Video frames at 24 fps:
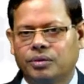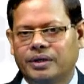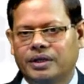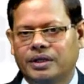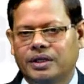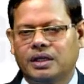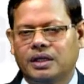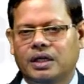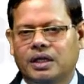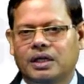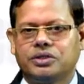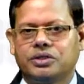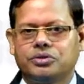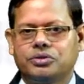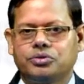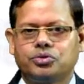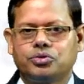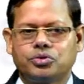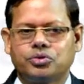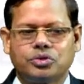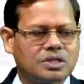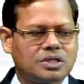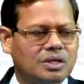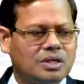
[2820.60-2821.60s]
material is
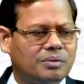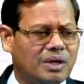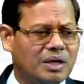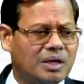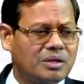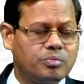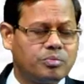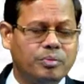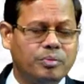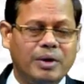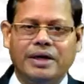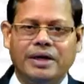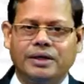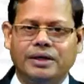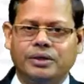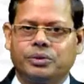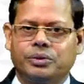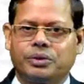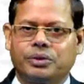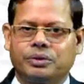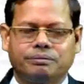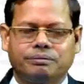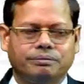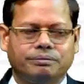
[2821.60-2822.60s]
used, sometimes manure,